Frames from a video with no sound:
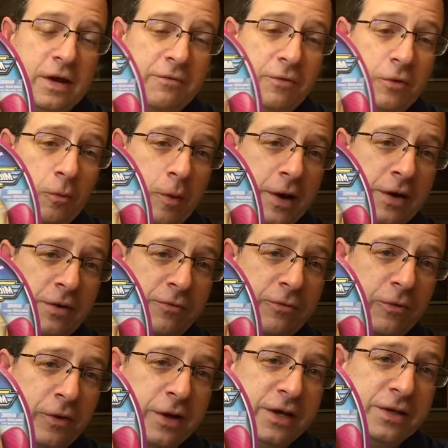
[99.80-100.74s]
If you're
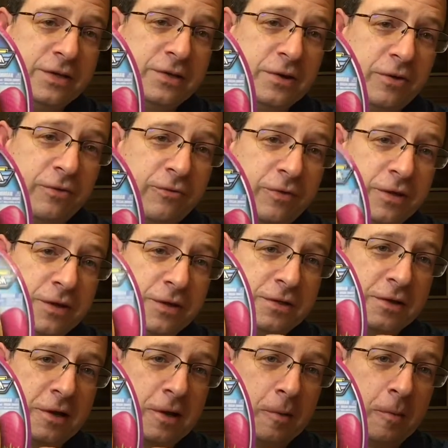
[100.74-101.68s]
waiting for Easter for
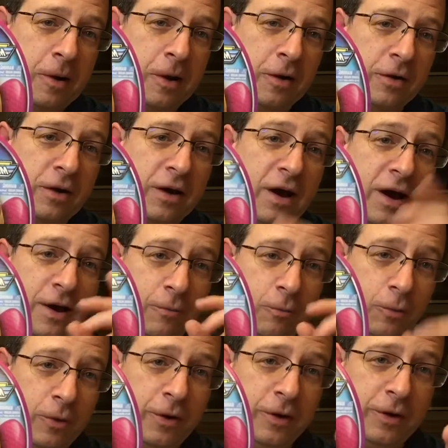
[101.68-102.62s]
these to come out, I
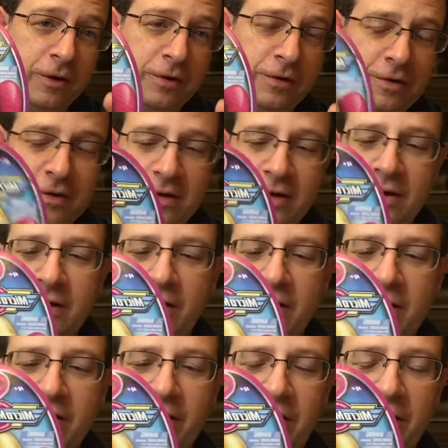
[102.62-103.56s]
wouldn't.
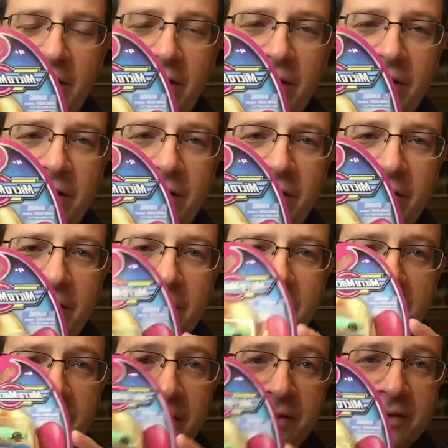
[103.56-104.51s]

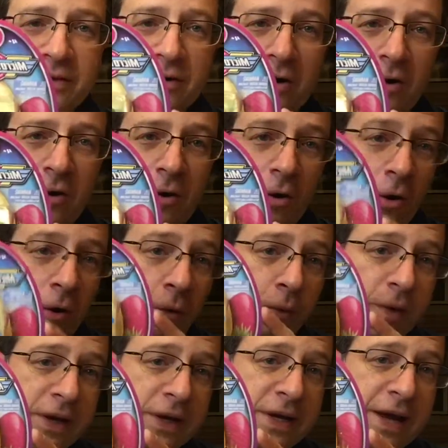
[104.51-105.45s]
These are
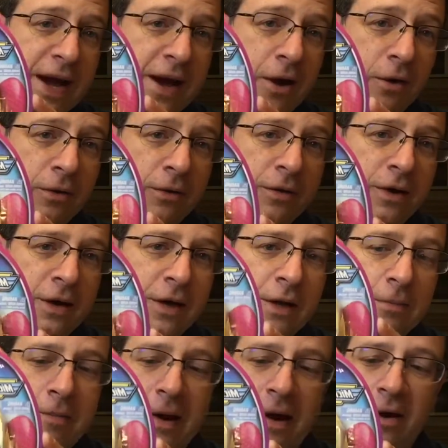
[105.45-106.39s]
already out
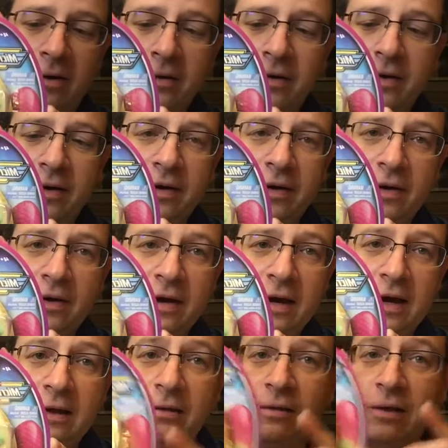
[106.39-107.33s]
and about
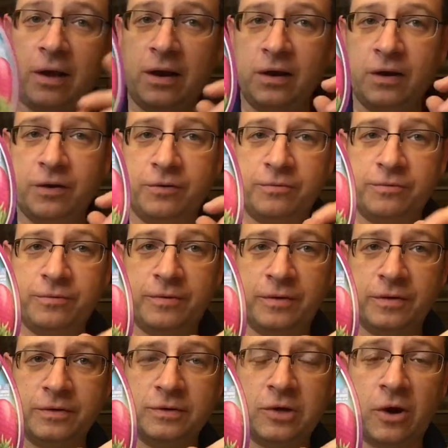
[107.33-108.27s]
at a lot of
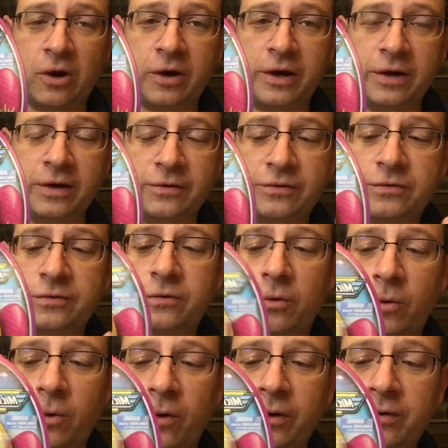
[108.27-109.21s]
Target
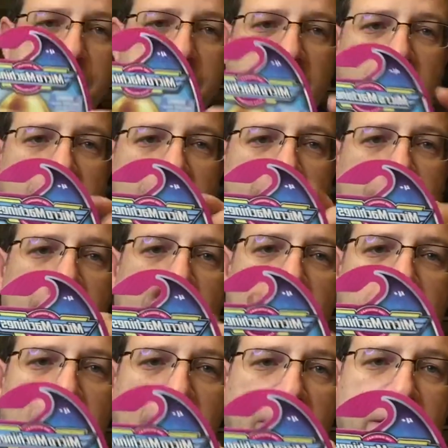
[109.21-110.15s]
stores, but
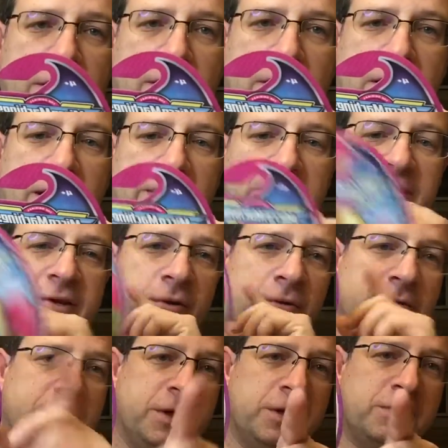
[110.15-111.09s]
I
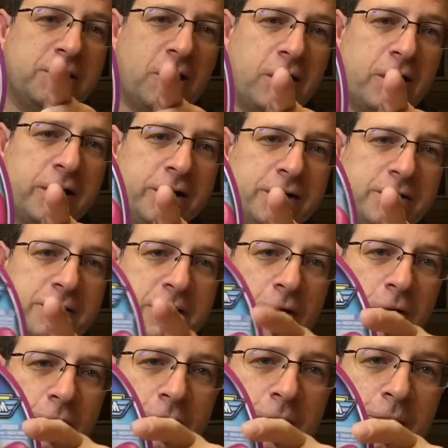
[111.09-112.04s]
don't think Target is the
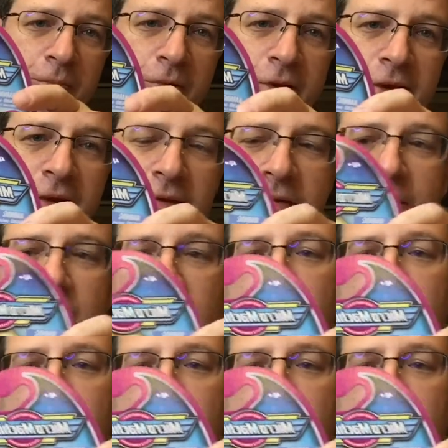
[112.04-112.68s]
only place.